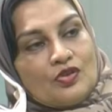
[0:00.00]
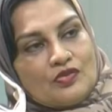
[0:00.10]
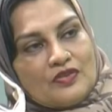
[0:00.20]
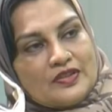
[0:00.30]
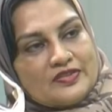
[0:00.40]

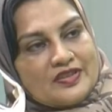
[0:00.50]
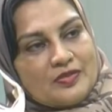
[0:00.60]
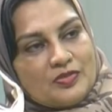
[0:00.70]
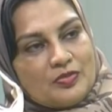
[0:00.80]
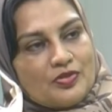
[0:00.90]
long will the
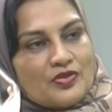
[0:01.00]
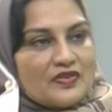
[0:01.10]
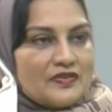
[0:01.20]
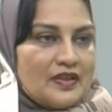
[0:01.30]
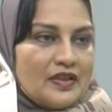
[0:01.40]
treatment
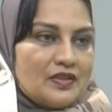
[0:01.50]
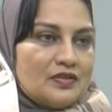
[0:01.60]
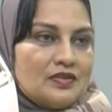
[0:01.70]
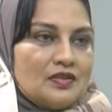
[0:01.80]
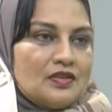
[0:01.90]
process take?
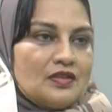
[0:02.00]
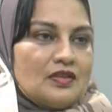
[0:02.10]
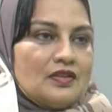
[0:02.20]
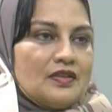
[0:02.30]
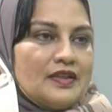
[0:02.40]

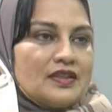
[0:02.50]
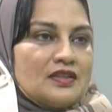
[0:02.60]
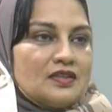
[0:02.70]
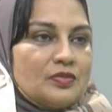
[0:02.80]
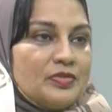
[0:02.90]

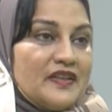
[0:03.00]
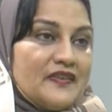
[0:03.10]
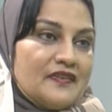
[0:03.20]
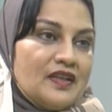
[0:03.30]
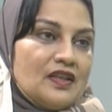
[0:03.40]
The
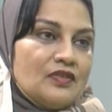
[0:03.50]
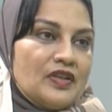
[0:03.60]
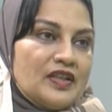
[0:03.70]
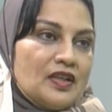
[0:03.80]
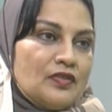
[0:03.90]
braces take
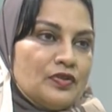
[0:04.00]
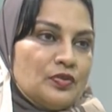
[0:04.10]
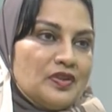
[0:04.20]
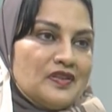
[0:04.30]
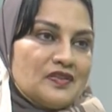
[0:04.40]
1.5 to
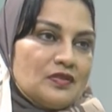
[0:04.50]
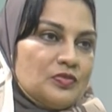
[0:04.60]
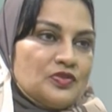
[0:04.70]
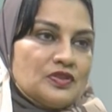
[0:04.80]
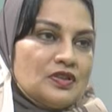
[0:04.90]
2 years
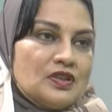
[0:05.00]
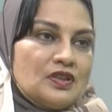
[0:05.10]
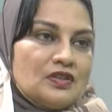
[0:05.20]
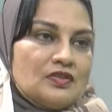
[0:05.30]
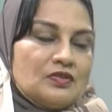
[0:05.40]
almost.
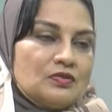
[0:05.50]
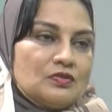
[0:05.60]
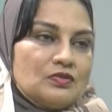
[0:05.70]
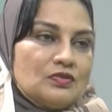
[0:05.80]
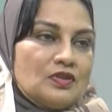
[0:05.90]

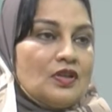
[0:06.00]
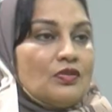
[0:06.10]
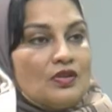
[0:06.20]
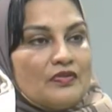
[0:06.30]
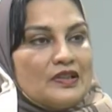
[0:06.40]
So
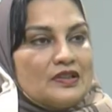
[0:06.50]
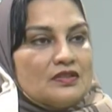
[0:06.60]
how long will